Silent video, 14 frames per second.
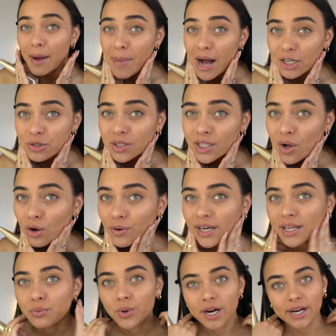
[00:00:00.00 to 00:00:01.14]
I'm actually
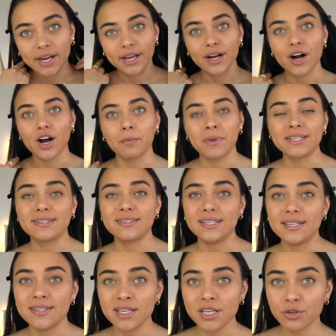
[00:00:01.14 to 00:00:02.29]
already wearing um, a
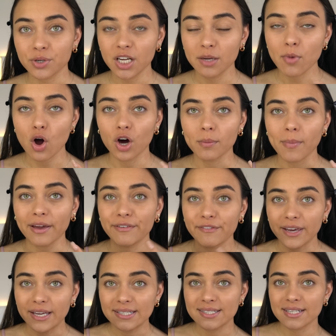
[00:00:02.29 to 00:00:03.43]
CC cream on my
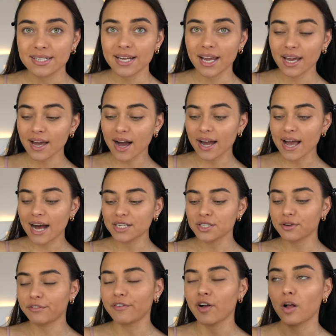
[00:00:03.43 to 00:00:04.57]
face today. I had
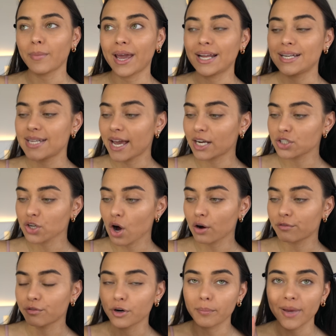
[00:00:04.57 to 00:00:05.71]
to film a TikTok
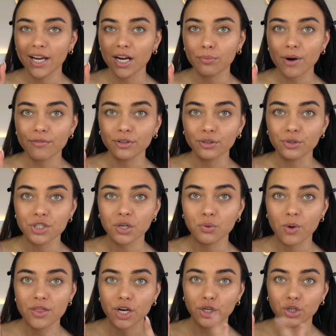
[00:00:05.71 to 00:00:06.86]
for Makeup Revolution
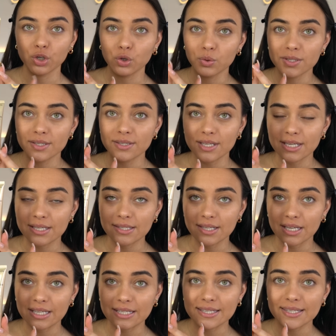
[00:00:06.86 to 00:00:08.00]
with their new
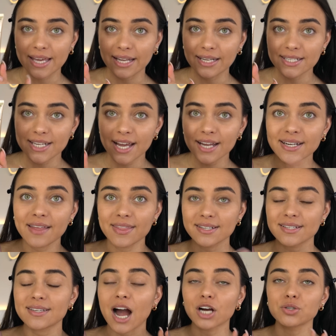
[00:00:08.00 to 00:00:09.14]
CC skin tint and this
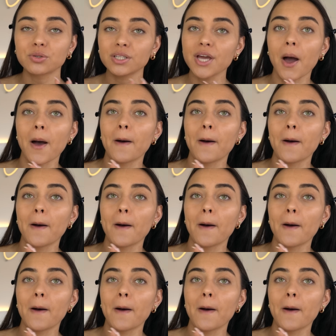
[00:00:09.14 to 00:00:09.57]
is actually